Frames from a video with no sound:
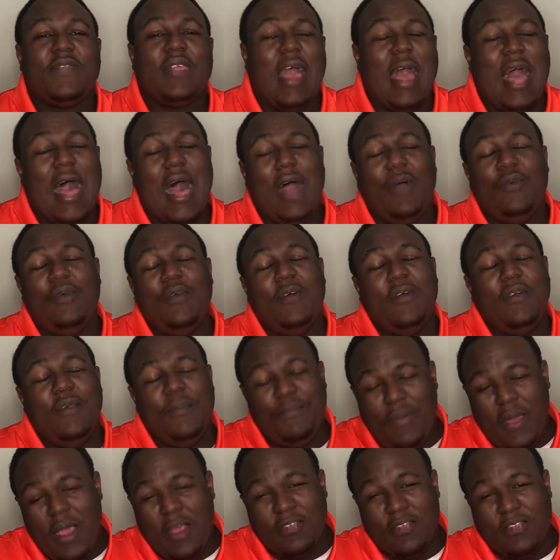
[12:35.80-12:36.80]
I
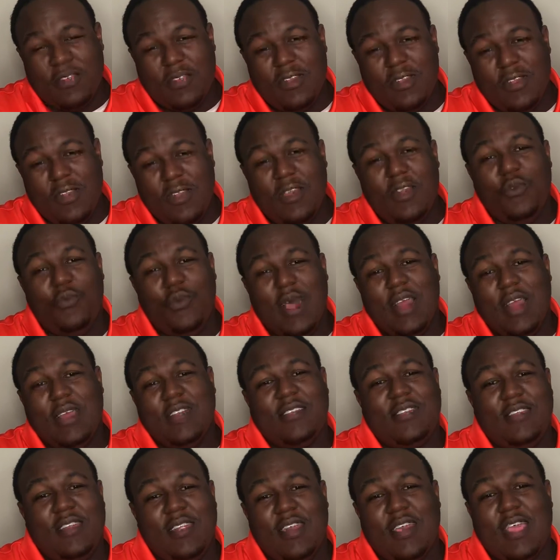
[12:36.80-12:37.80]
would personally
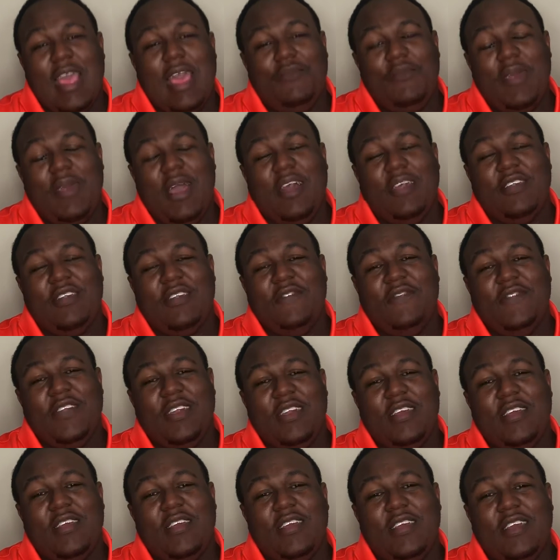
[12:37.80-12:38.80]
wait till it came out on
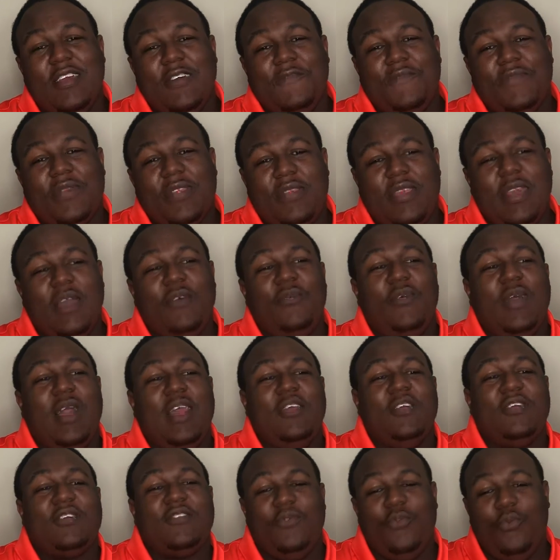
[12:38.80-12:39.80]
DVD. That way
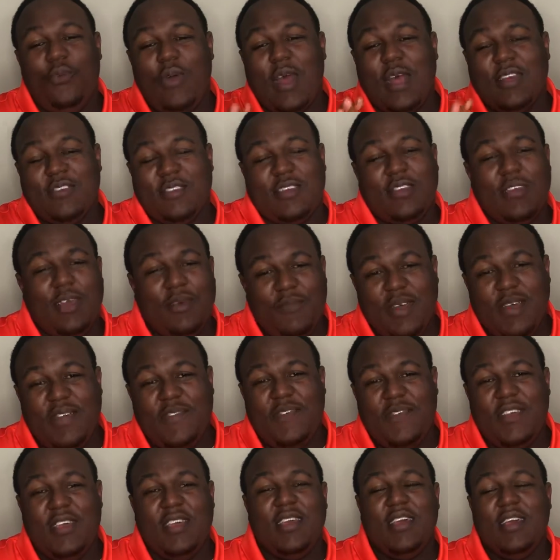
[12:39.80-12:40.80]
you can watch some
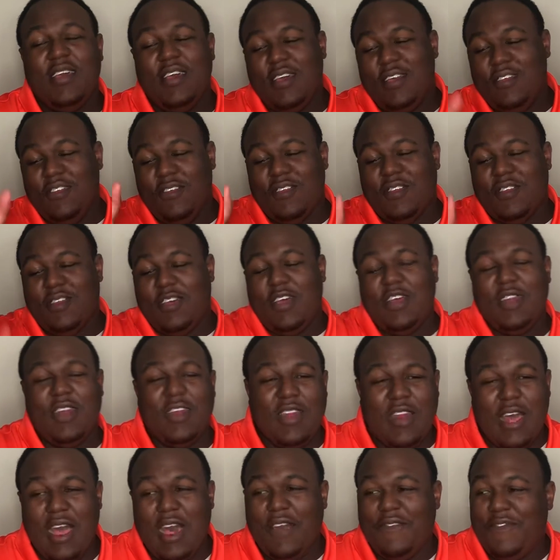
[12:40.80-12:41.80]
of it, you cut
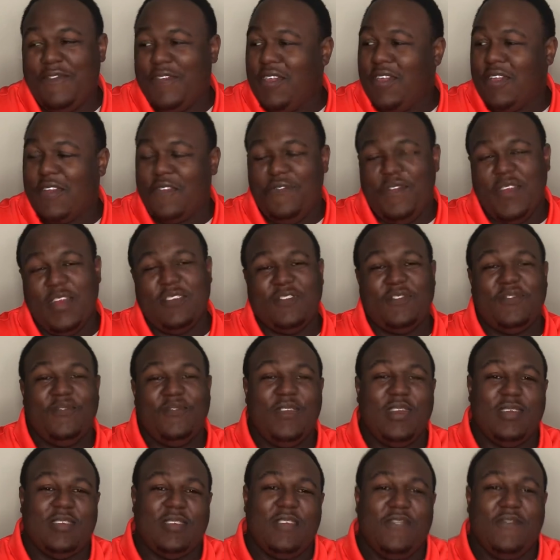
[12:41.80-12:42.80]
it off, and you can finish the
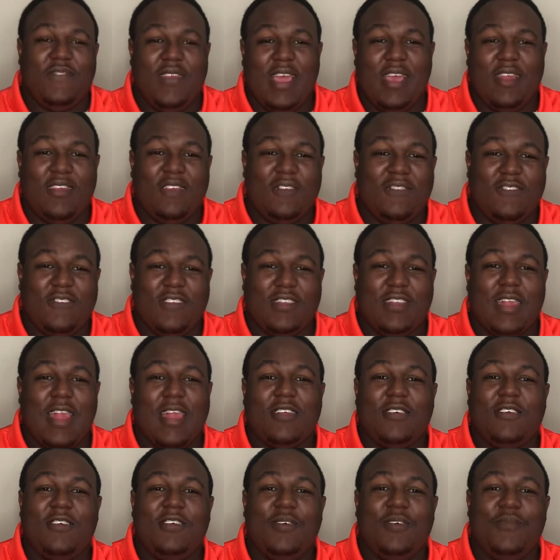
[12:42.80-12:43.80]
rest of it later, just like
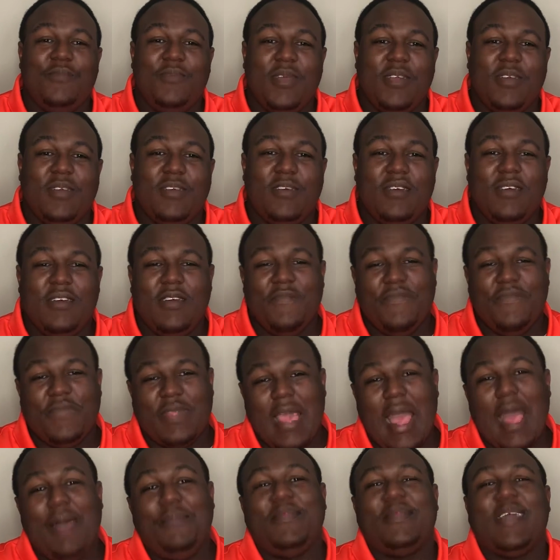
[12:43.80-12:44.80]
a good meal.
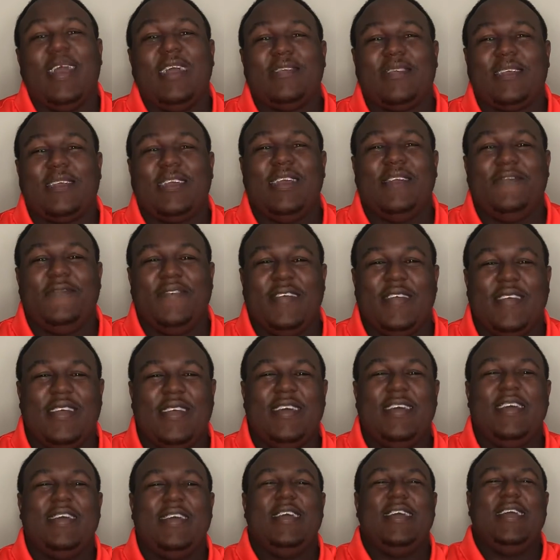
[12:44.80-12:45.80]
Happy Thanksgiving.
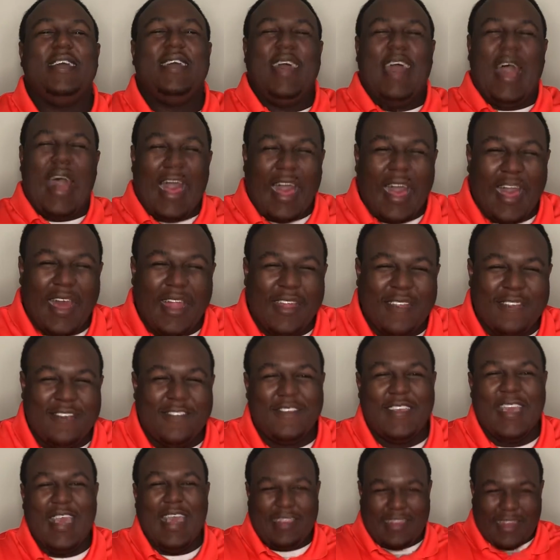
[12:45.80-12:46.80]
I'll holler at
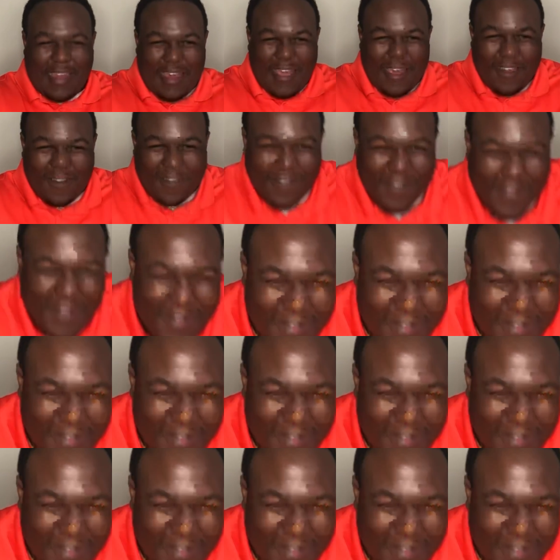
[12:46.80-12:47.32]
you guys later.